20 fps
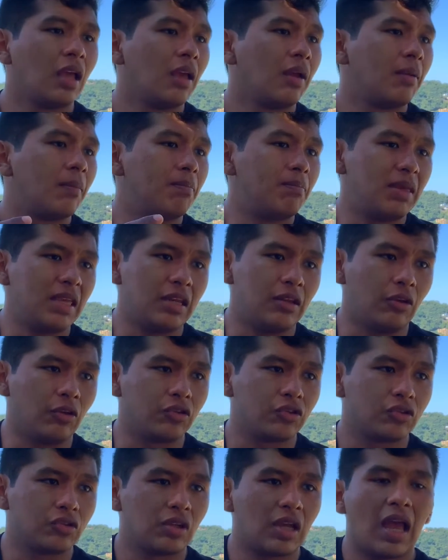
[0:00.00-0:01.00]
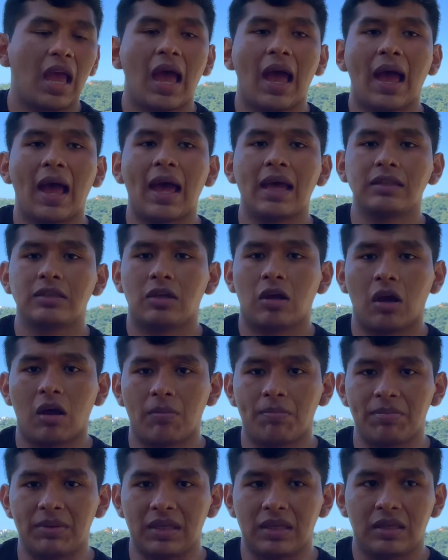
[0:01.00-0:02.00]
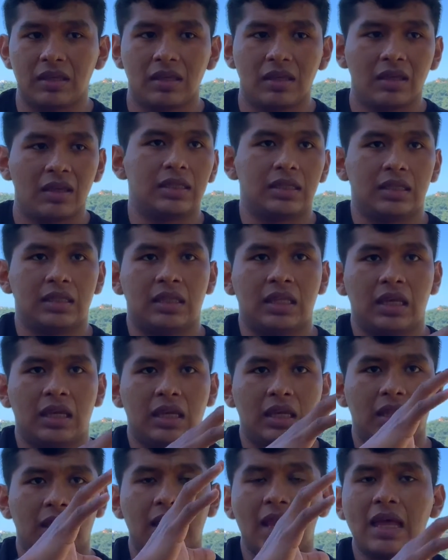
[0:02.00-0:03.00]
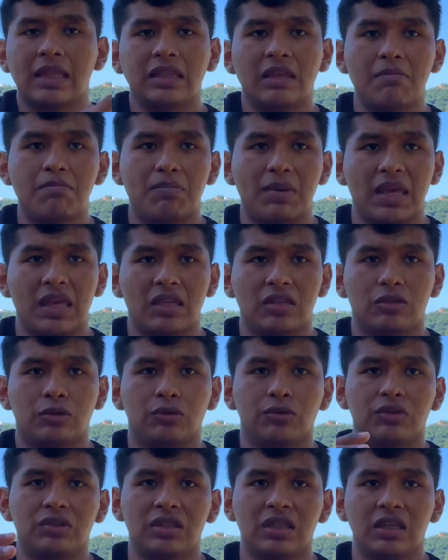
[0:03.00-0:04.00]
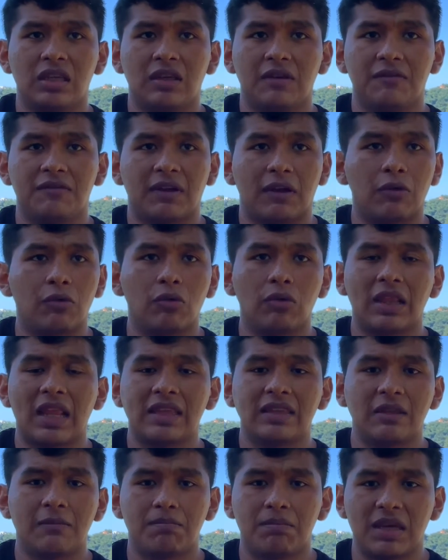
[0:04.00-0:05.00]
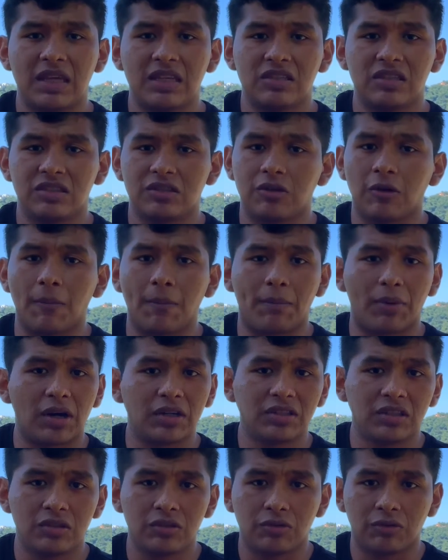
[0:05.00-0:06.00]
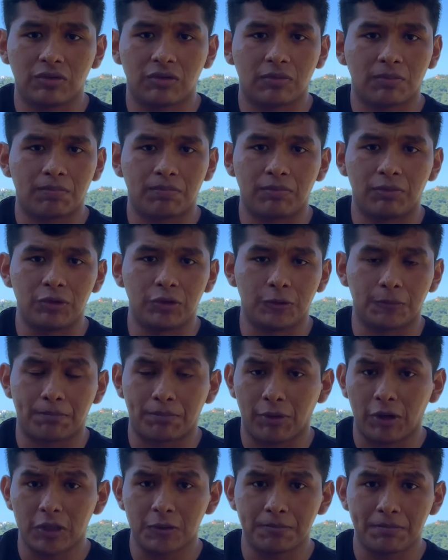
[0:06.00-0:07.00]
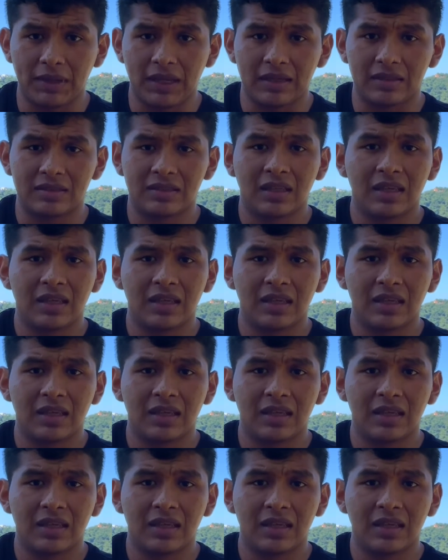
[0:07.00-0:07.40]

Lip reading: videos, ad copy, the landing page to see if a good landing page is converting your prospects,